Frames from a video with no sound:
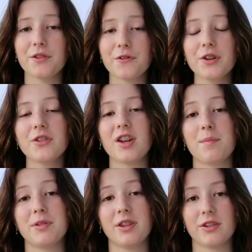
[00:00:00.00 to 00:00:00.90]
The first
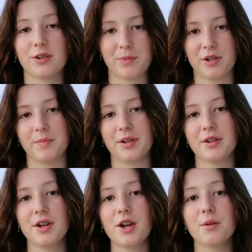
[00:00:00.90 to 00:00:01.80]
step in this experiment
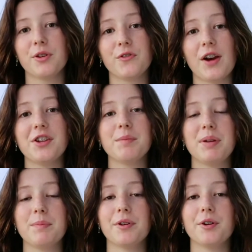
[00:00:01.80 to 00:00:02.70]
was finding
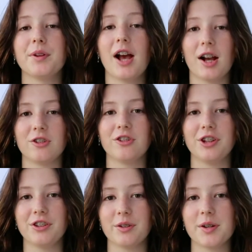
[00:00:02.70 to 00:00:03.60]
people who would actually do